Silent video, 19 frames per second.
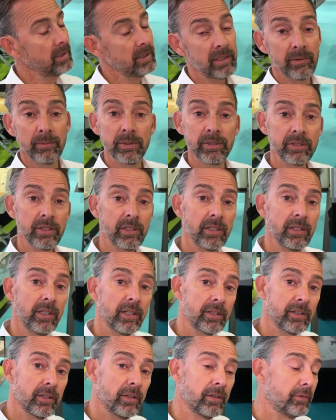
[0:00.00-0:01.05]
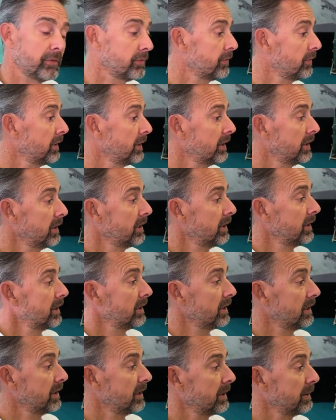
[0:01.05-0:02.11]
there was a lot of
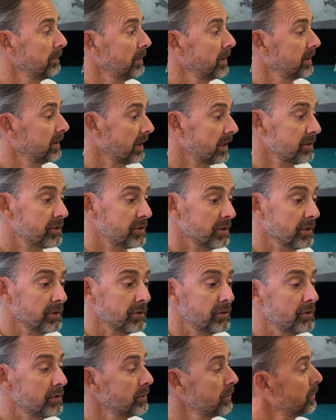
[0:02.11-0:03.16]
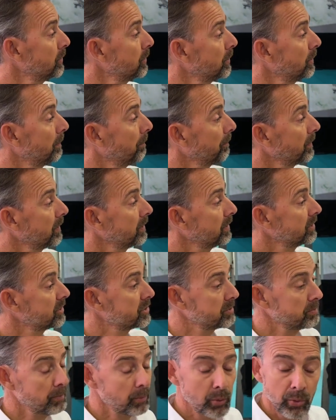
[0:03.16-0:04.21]
attention to a
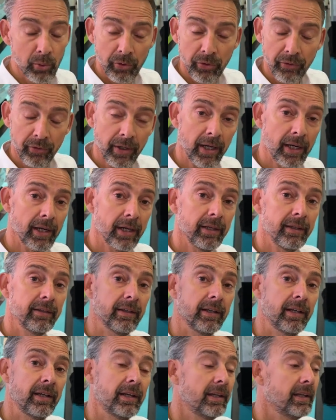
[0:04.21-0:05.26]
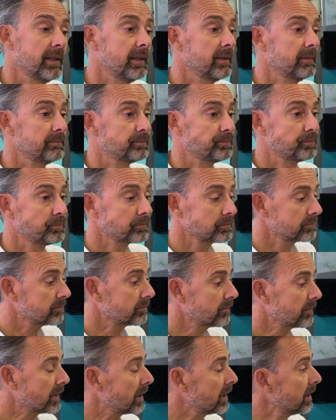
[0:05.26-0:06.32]
smooth ride and
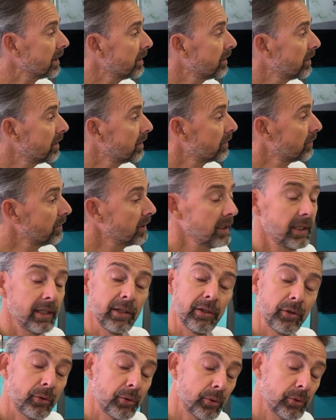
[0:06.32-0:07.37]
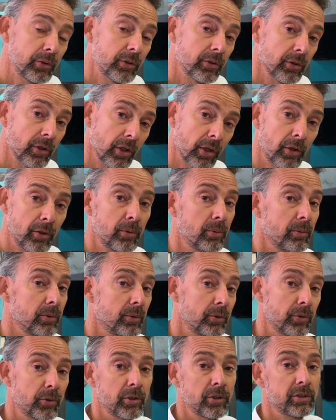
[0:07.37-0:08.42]
the really good low
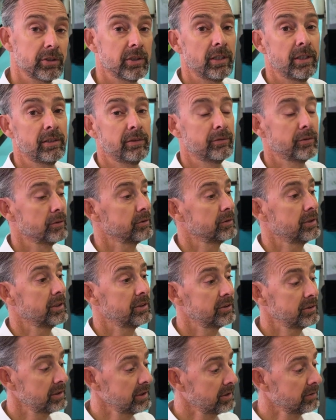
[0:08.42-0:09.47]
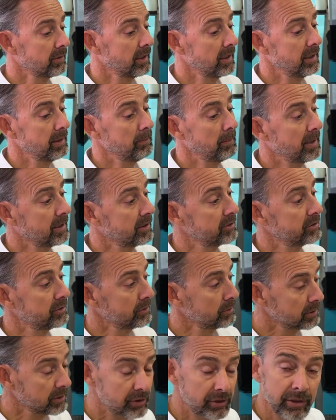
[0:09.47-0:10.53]
noise levels that Sea Ray managed
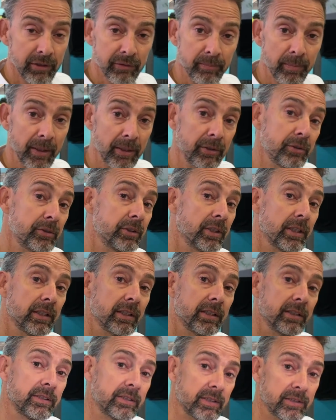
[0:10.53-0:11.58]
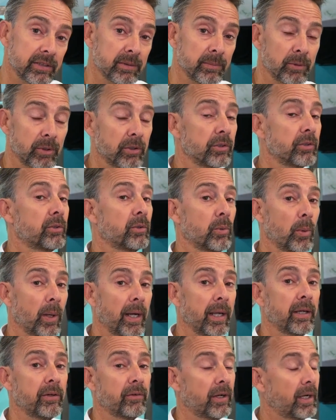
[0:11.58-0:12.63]
to achieve by using a system called
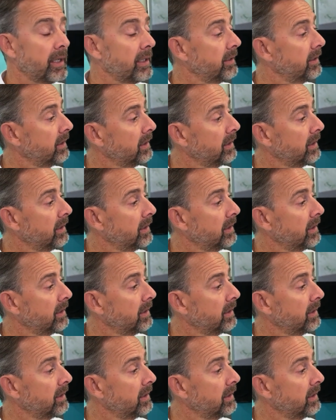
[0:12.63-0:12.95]
quiet ride.